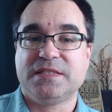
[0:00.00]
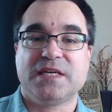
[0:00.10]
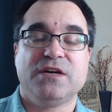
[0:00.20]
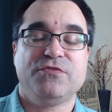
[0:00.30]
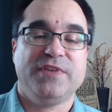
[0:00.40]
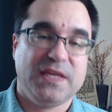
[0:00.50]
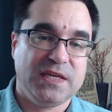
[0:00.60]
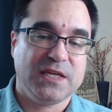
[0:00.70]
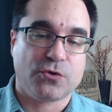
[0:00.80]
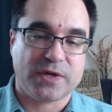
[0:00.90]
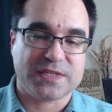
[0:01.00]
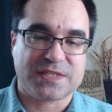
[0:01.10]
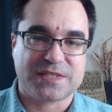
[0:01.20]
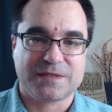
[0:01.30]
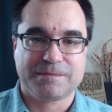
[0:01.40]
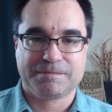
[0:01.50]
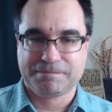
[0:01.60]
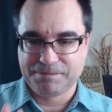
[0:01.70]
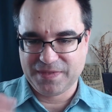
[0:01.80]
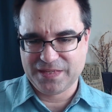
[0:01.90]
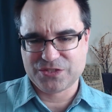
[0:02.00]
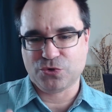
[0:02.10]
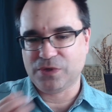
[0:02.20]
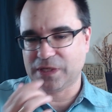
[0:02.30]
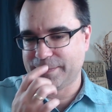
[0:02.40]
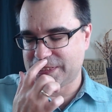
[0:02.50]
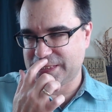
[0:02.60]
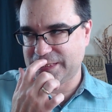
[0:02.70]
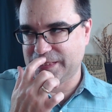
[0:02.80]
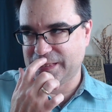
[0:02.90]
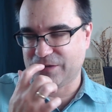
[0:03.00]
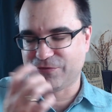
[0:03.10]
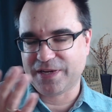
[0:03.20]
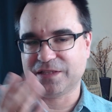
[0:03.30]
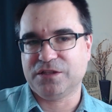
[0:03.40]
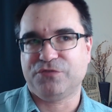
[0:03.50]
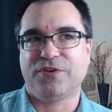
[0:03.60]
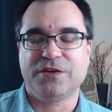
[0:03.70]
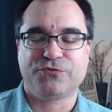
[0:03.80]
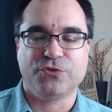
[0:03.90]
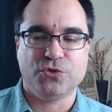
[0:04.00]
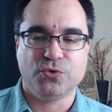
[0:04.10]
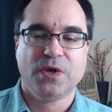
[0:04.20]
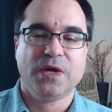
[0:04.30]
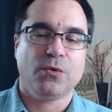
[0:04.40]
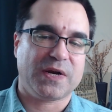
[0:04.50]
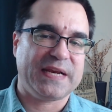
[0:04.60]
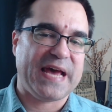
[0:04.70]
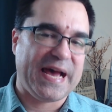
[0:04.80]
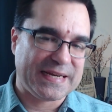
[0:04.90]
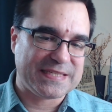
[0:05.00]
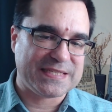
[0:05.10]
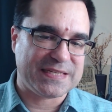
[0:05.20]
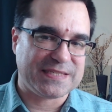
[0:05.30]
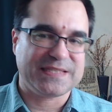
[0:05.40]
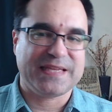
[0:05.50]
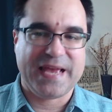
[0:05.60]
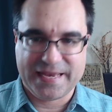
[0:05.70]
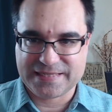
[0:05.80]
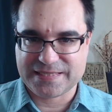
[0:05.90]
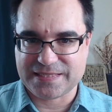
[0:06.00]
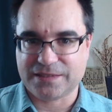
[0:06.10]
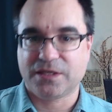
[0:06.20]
of egress. So let me see if I can define for you what an access to exit